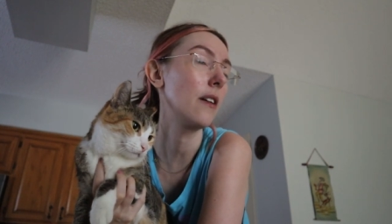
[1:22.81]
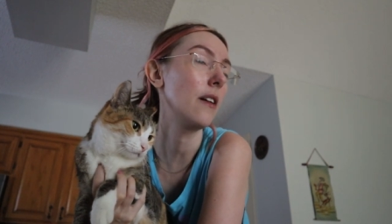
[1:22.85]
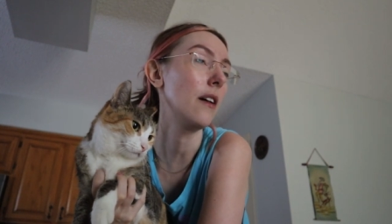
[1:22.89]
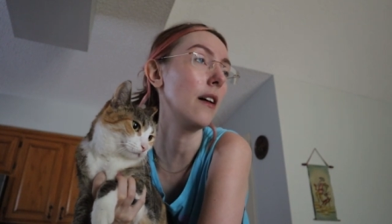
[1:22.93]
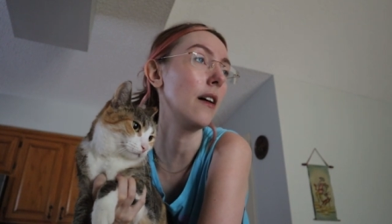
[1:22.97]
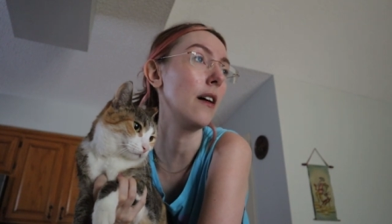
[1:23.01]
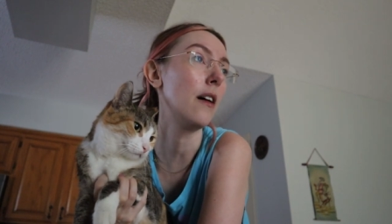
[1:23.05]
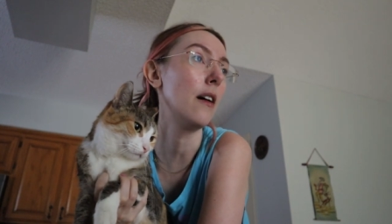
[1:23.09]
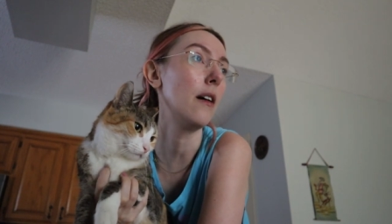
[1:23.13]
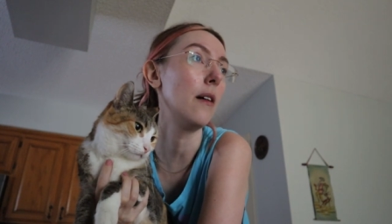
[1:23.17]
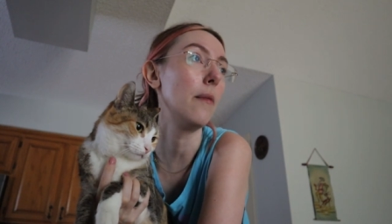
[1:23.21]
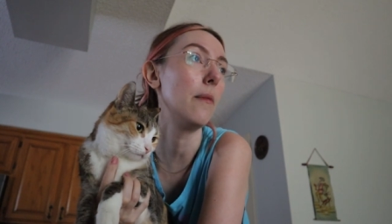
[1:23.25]

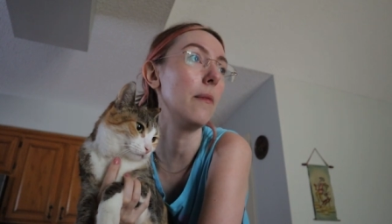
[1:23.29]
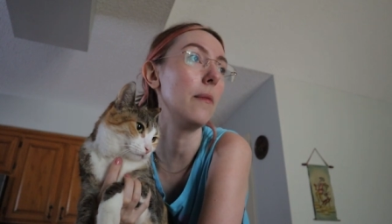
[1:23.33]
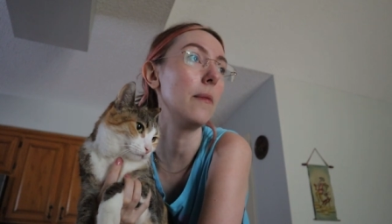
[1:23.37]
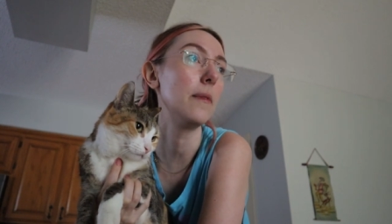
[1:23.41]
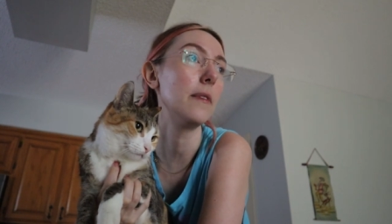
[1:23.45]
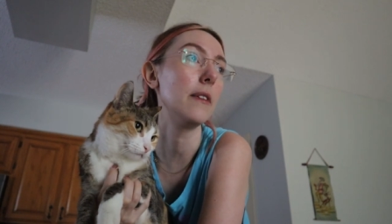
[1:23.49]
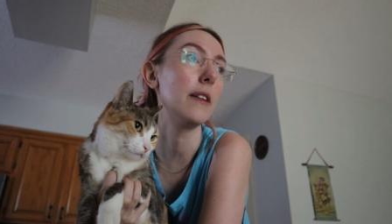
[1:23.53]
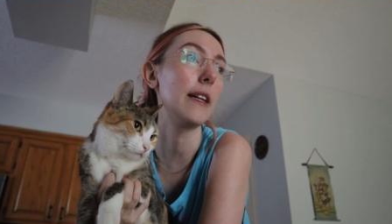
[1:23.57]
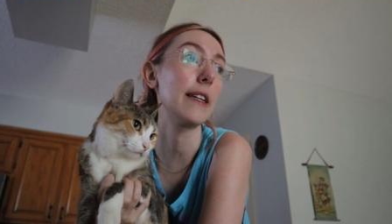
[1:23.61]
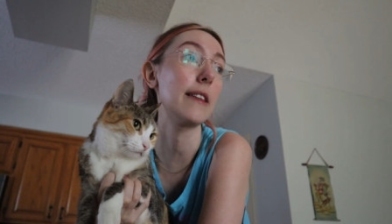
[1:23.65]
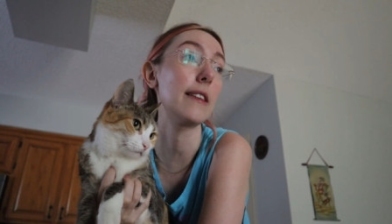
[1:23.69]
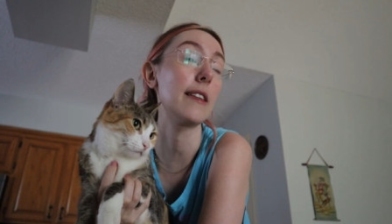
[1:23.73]
Um,
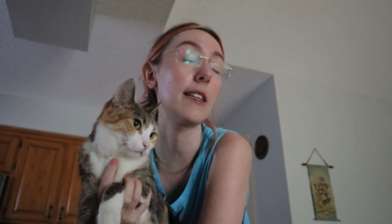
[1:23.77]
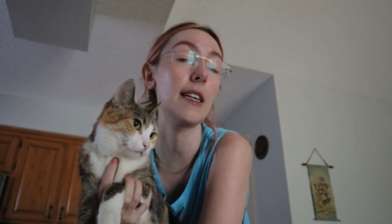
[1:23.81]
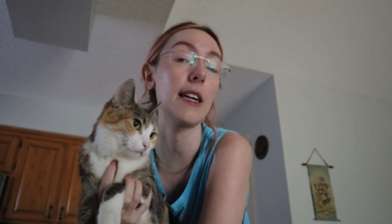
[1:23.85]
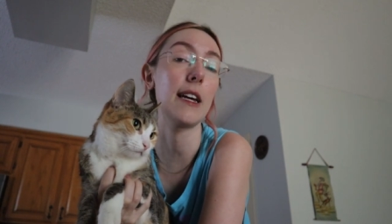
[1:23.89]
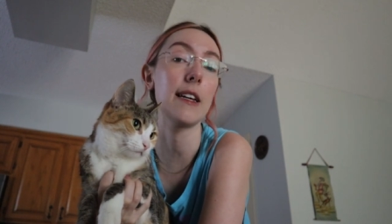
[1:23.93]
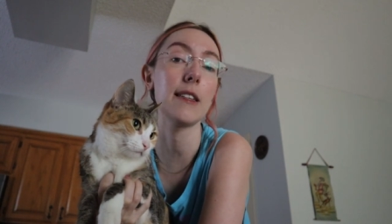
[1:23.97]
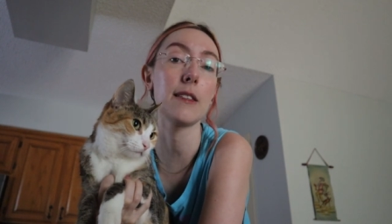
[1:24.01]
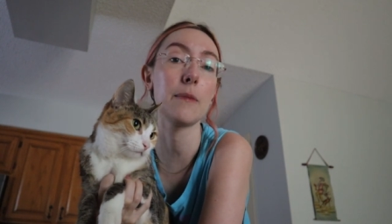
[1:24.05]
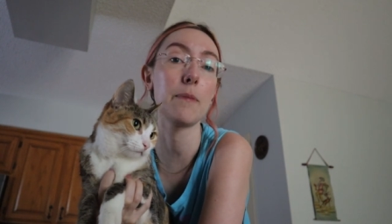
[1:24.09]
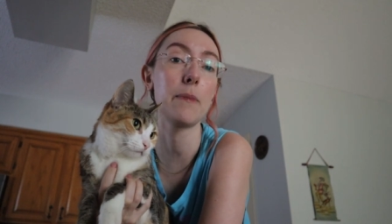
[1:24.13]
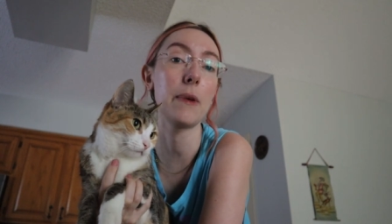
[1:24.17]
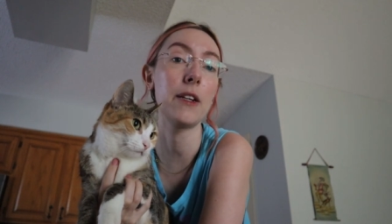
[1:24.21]
like the
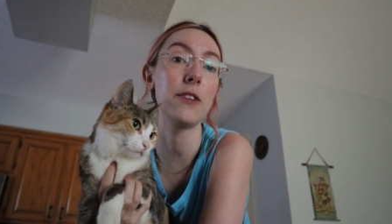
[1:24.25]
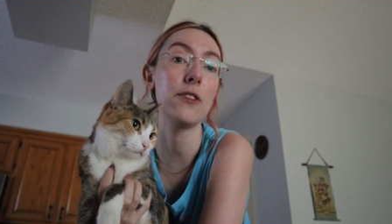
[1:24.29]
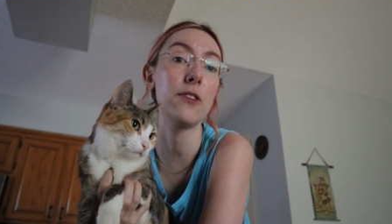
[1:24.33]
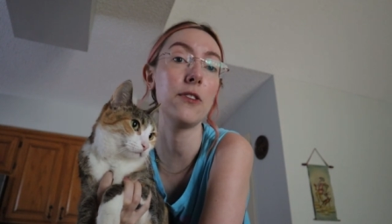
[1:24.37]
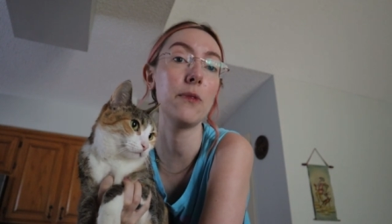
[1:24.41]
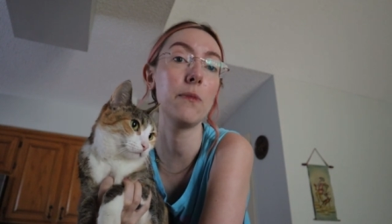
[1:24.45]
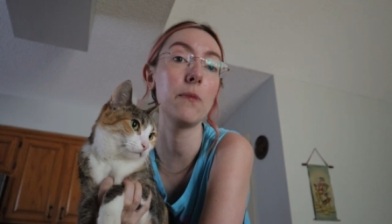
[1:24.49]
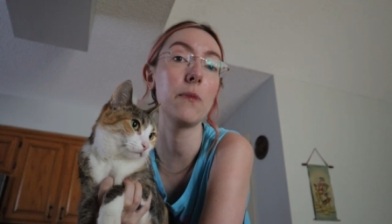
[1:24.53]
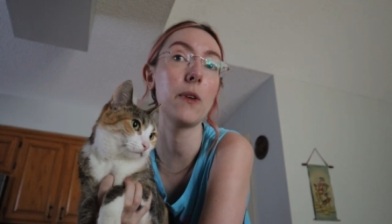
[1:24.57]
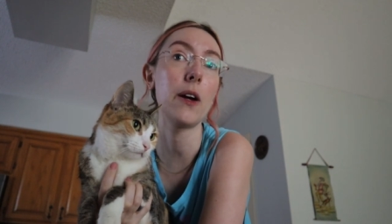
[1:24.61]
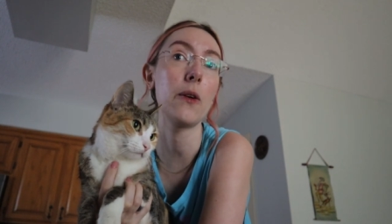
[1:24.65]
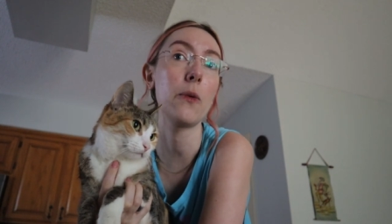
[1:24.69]
guest
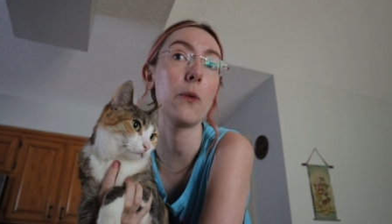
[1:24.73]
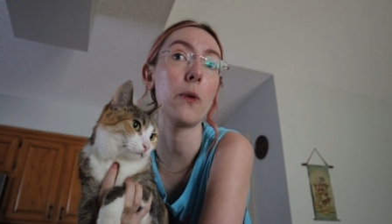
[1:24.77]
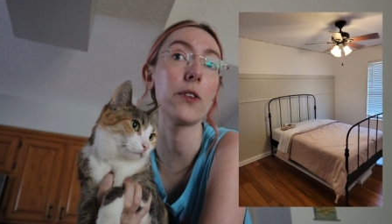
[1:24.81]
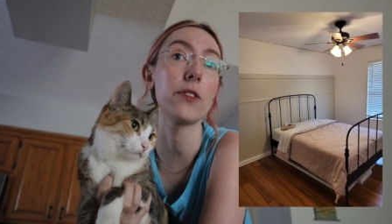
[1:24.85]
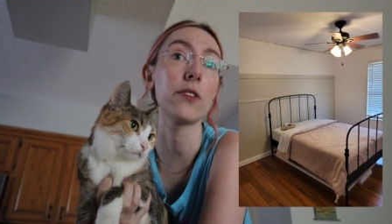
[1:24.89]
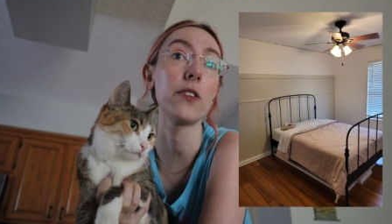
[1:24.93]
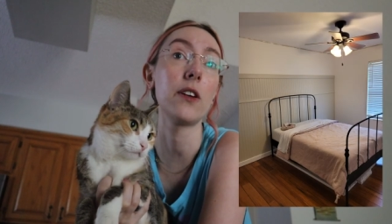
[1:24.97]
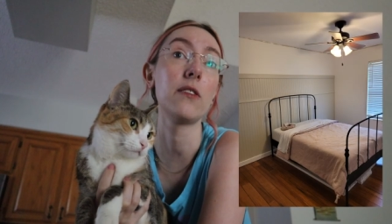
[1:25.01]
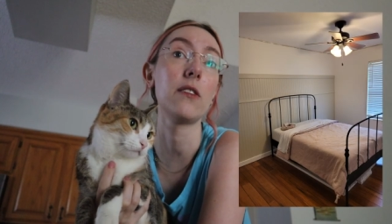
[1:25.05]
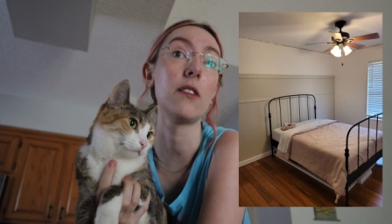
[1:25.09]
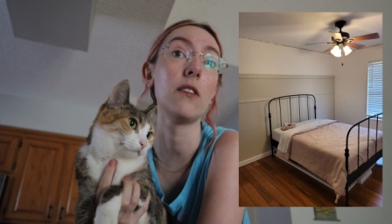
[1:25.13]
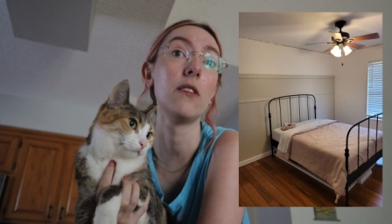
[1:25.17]
bedroom I
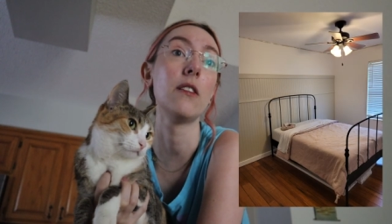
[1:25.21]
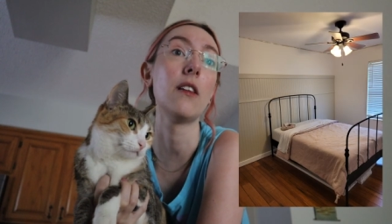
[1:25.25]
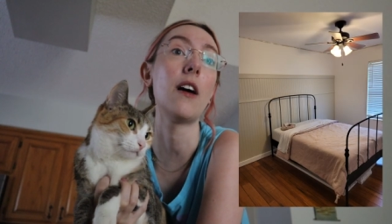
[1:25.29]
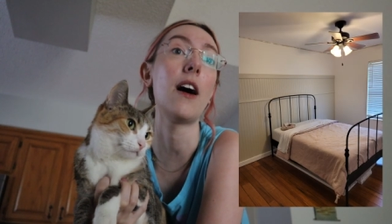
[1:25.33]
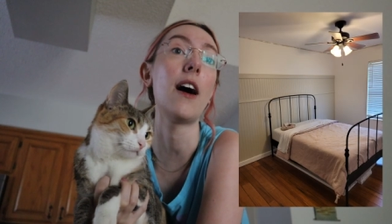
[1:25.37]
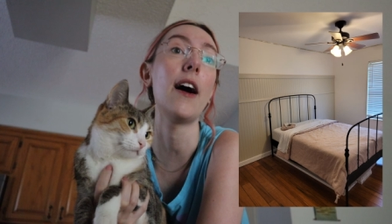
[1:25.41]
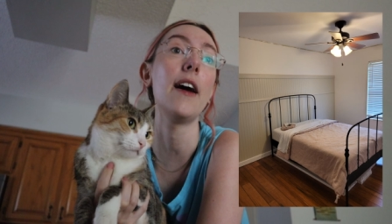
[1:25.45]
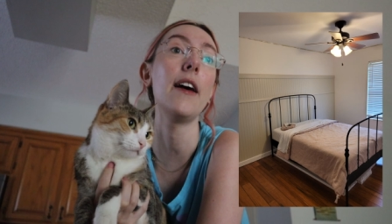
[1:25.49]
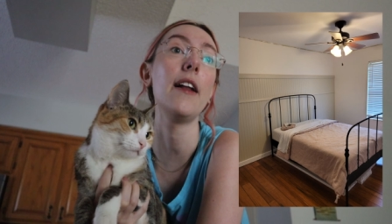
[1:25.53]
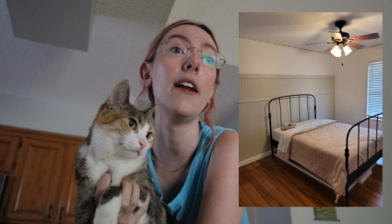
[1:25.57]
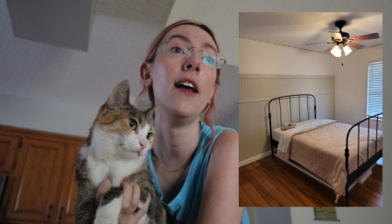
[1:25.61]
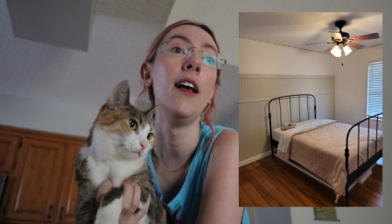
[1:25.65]
worked on a
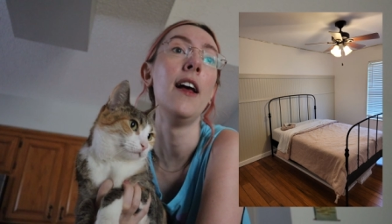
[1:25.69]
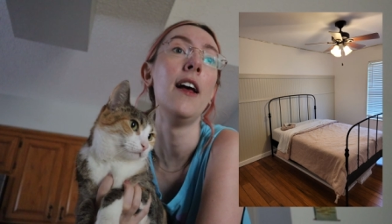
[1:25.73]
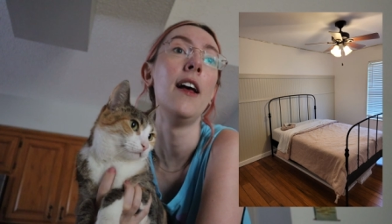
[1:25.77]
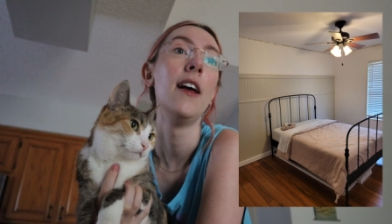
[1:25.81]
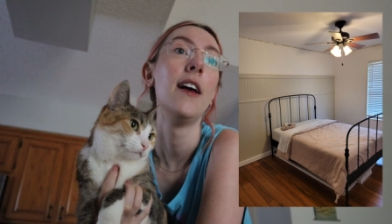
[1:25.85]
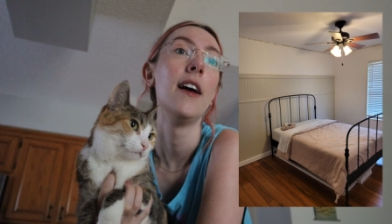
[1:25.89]
lot.